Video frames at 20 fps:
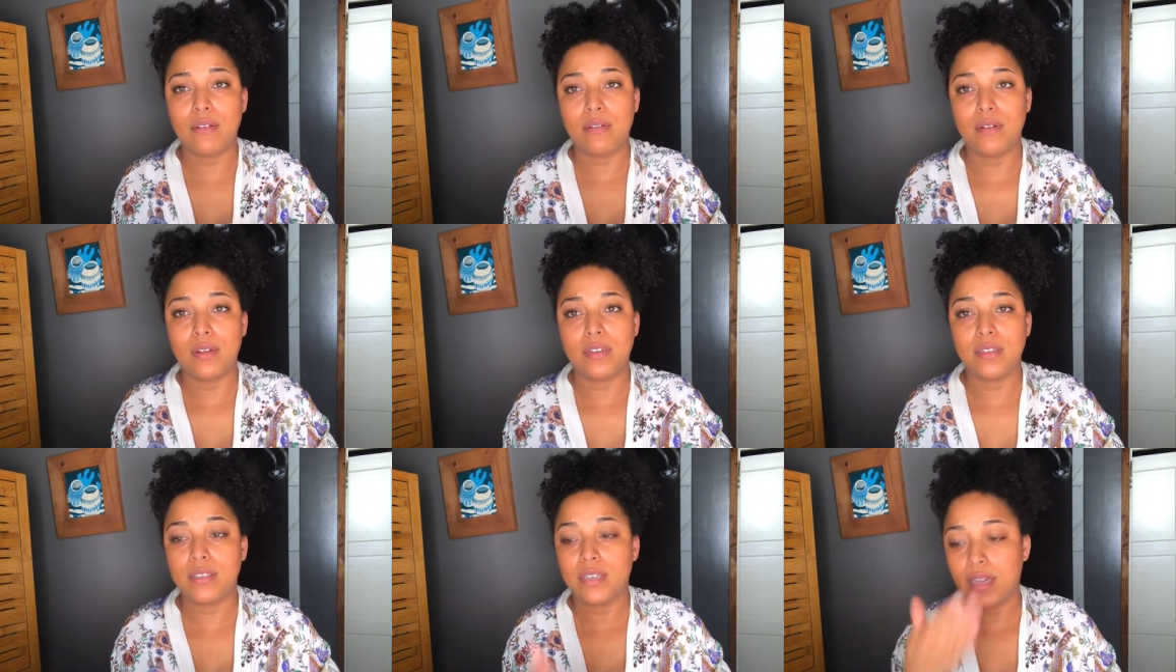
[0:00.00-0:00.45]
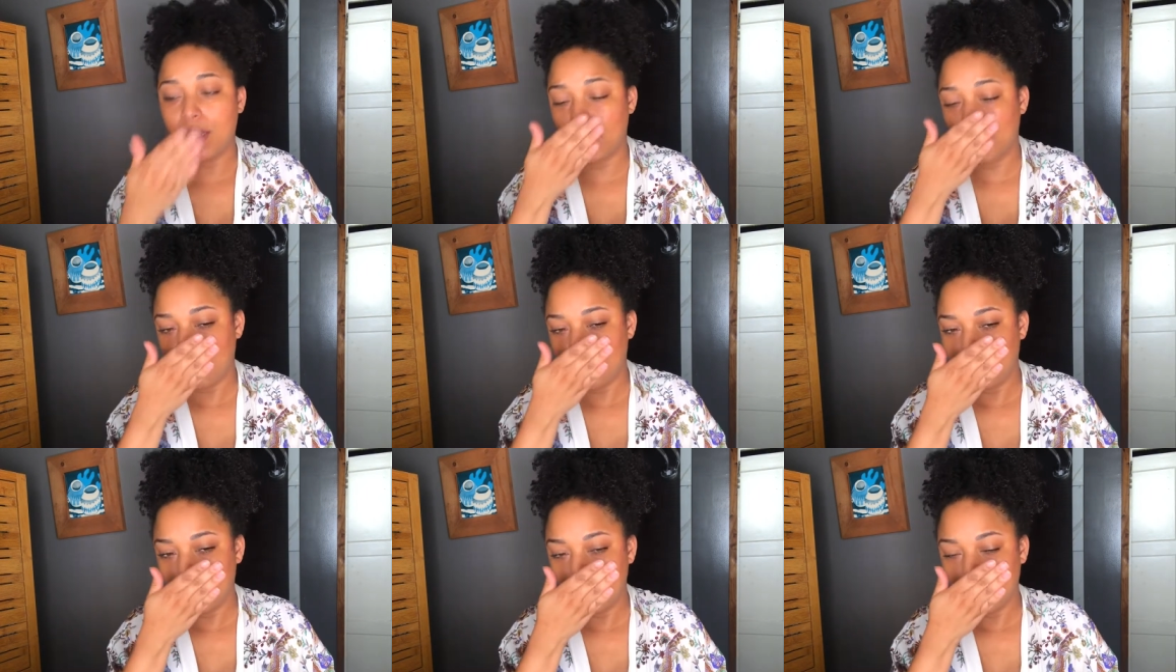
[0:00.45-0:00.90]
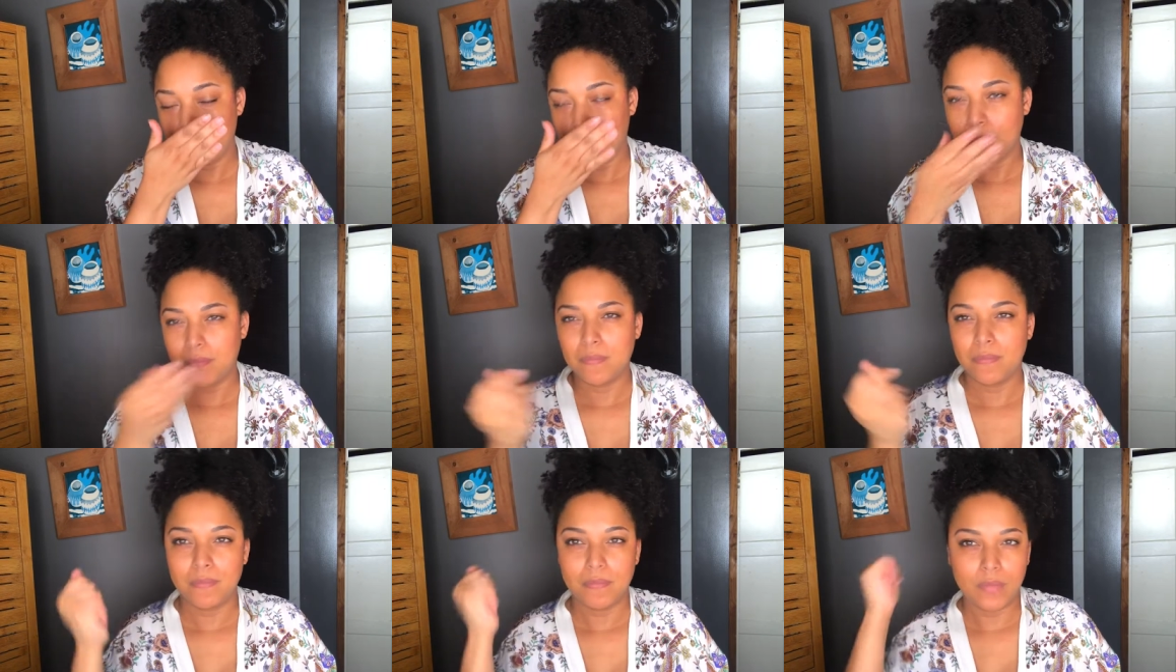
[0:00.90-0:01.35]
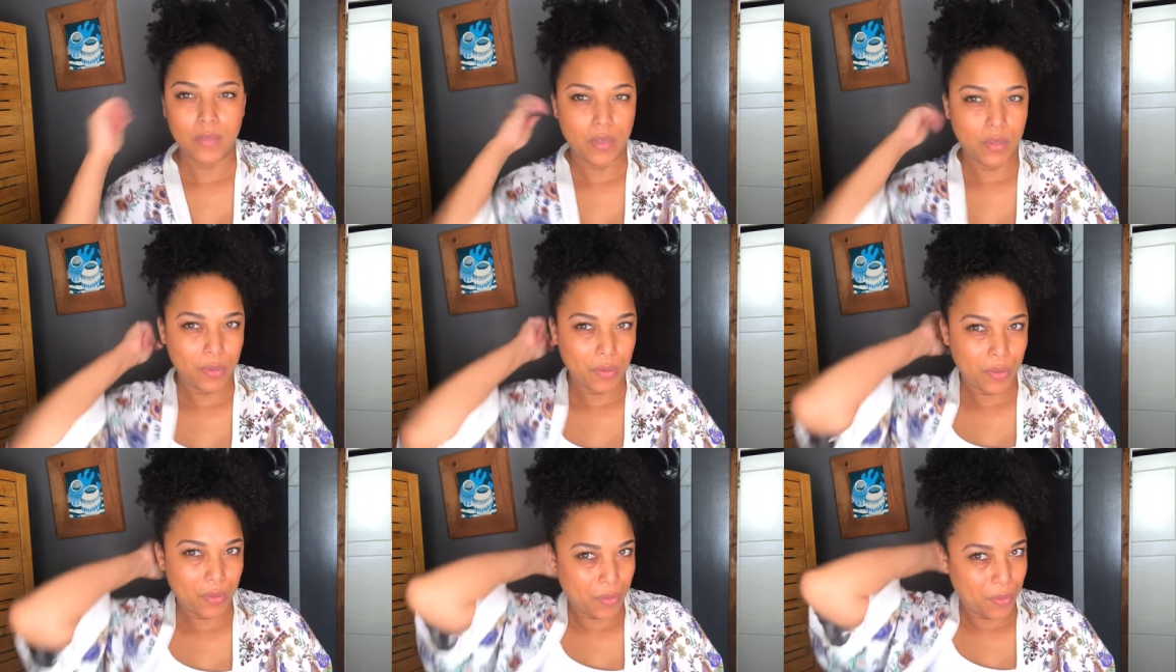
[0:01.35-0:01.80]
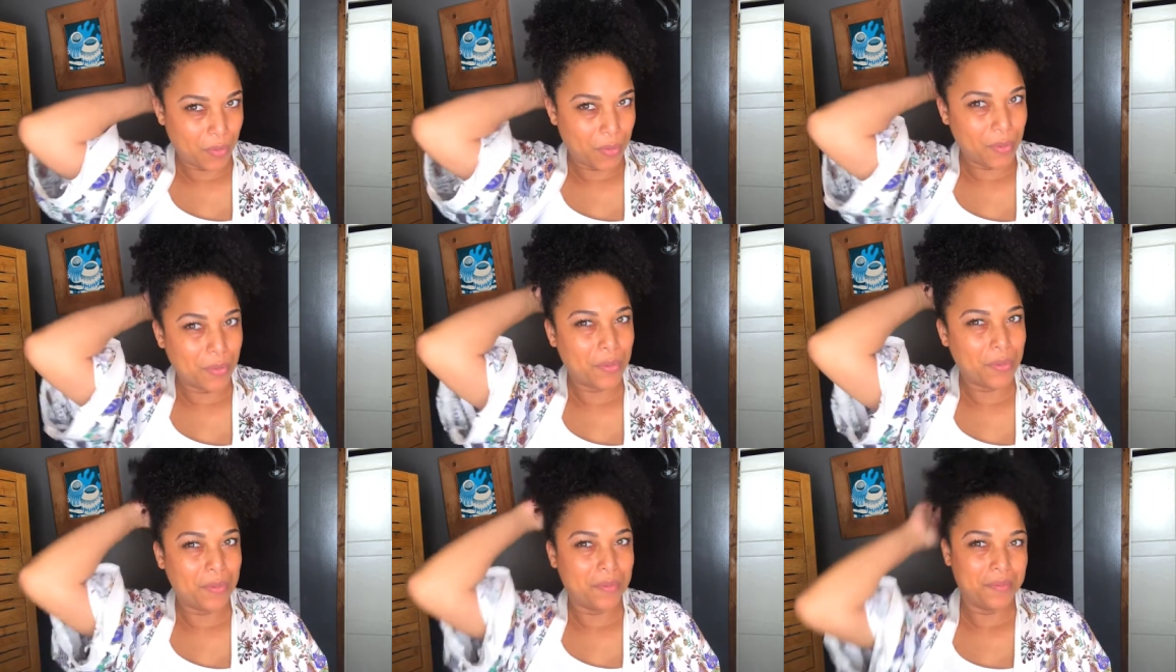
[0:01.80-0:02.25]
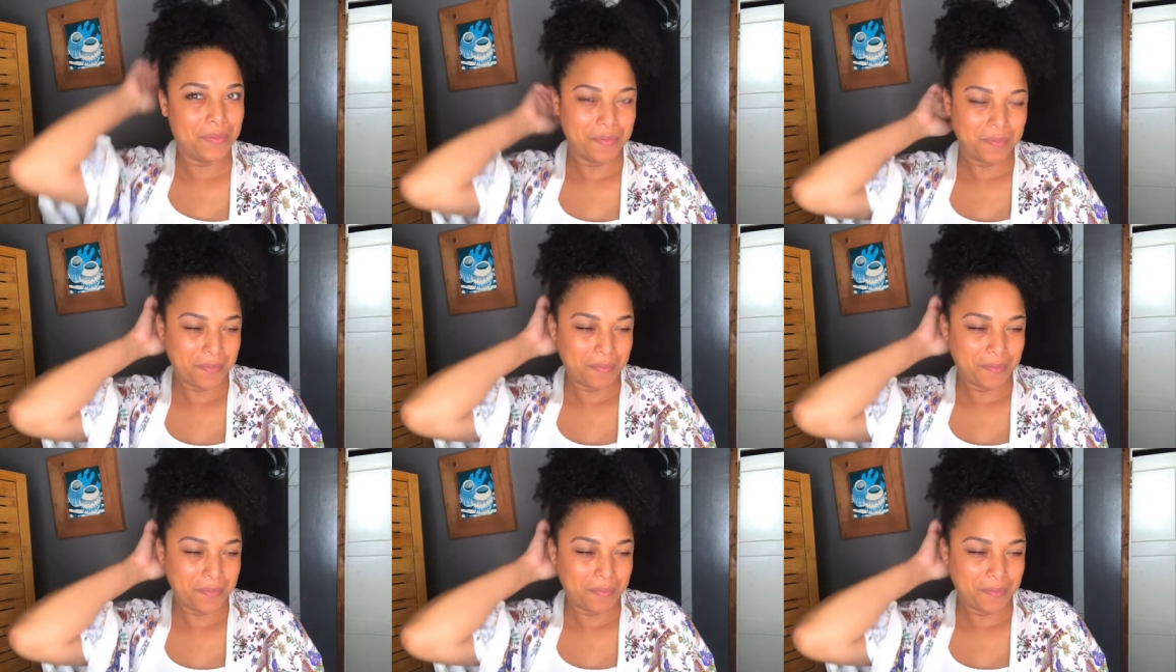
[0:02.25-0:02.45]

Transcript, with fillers: Y'all, I'm saying. Ooh.